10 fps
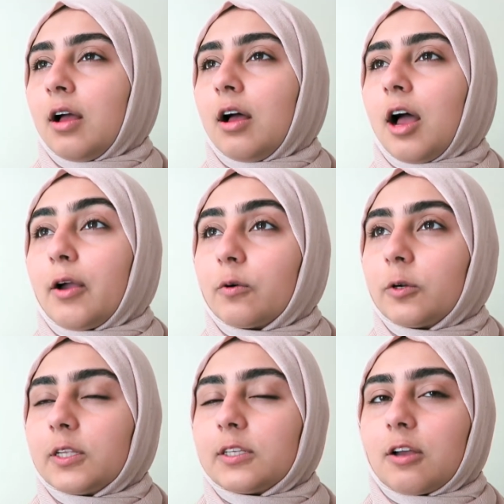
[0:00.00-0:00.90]
I
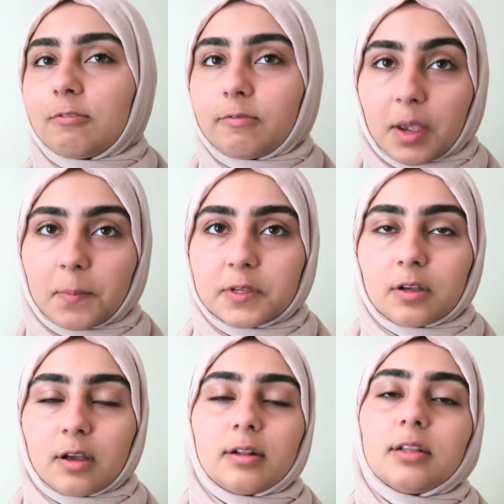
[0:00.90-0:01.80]
ordered this off of
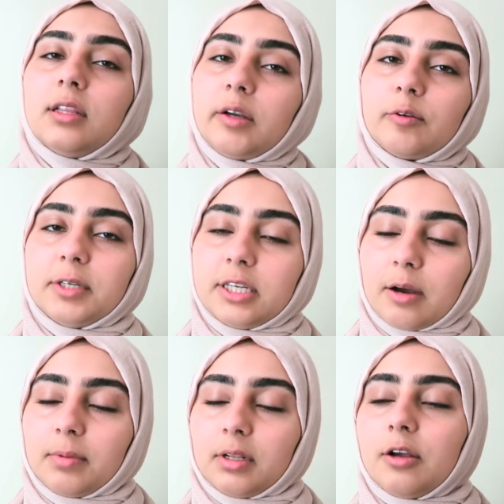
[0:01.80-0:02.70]
Amazon. The link will be
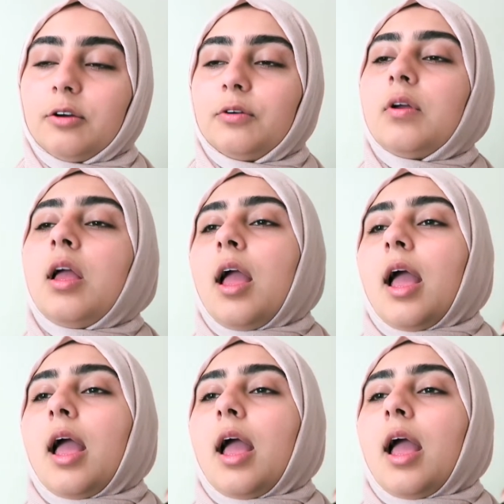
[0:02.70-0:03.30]
down below.